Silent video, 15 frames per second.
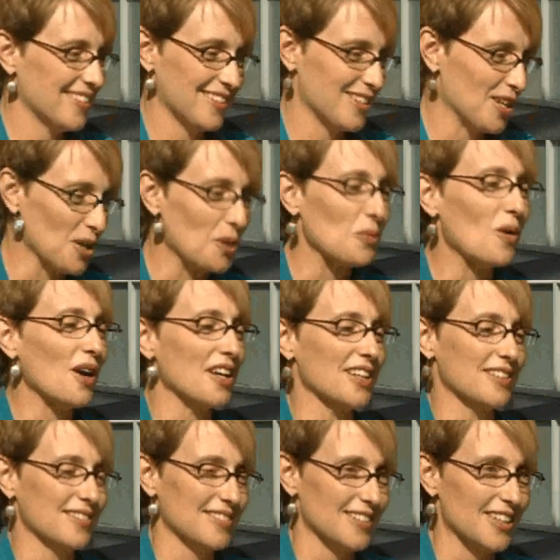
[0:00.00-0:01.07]
they don't want it.
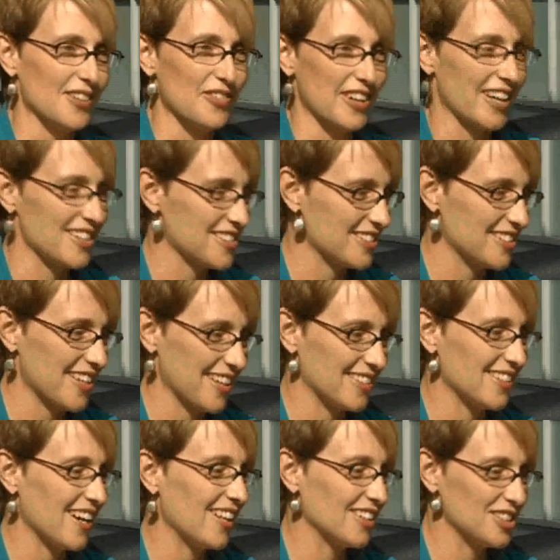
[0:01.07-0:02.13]
If it has the
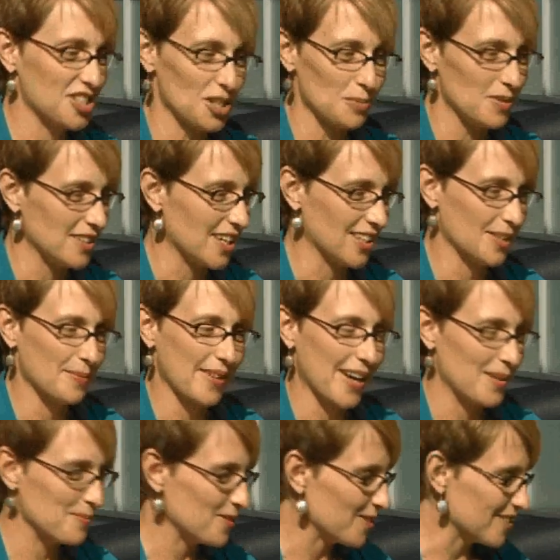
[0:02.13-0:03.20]
technology but not the
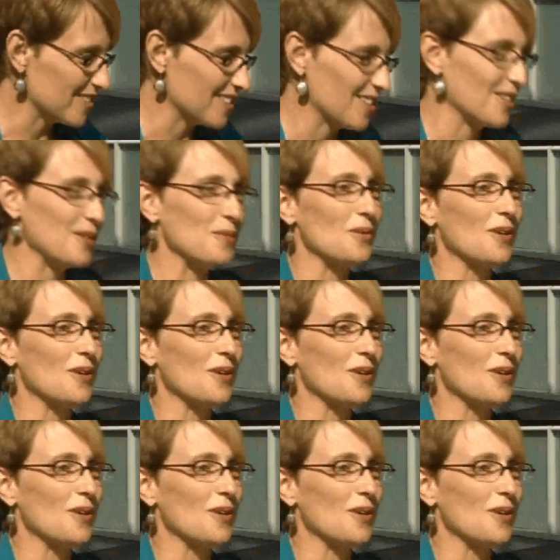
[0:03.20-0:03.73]
blackboards, they don't